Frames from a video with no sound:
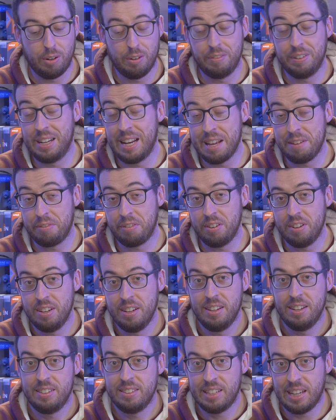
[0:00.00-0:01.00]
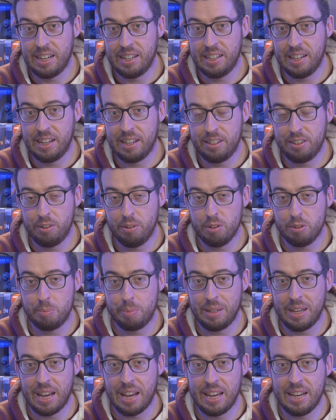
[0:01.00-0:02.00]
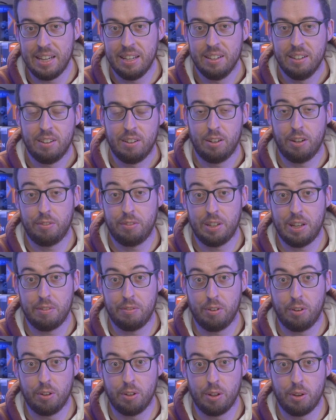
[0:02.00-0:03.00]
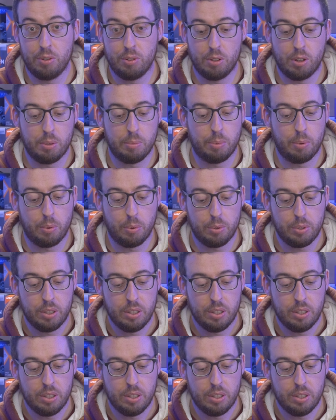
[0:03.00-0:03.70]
of 11 10 gig USB A. Love to have a lot of those on the board.